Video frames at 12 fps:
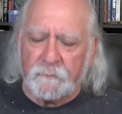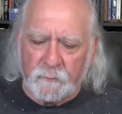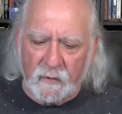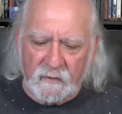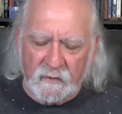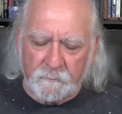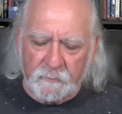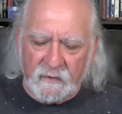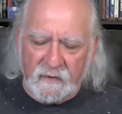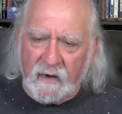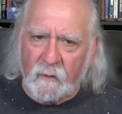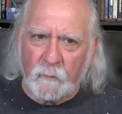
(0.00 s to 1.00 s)
But
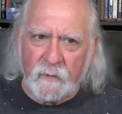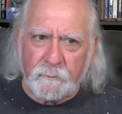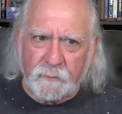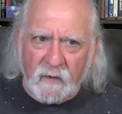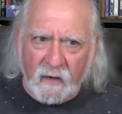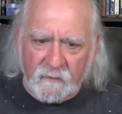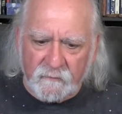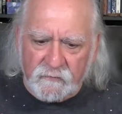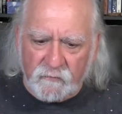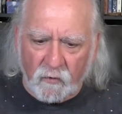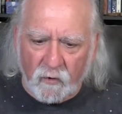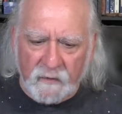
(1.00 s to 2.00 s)
but now we kind of
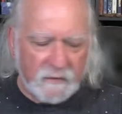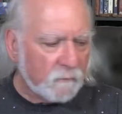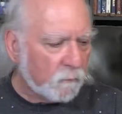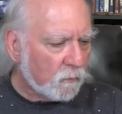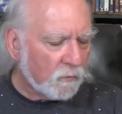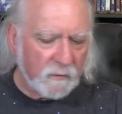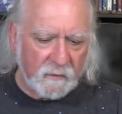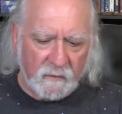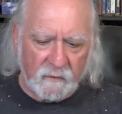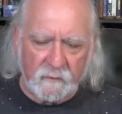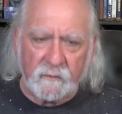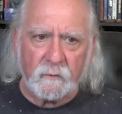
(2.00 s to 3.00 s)
draw inward
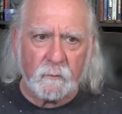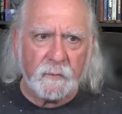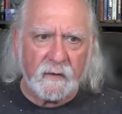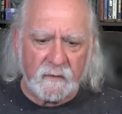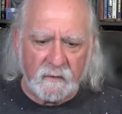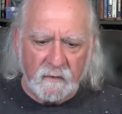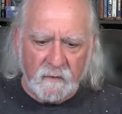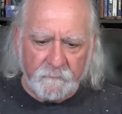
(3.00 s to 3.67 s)
a little bit,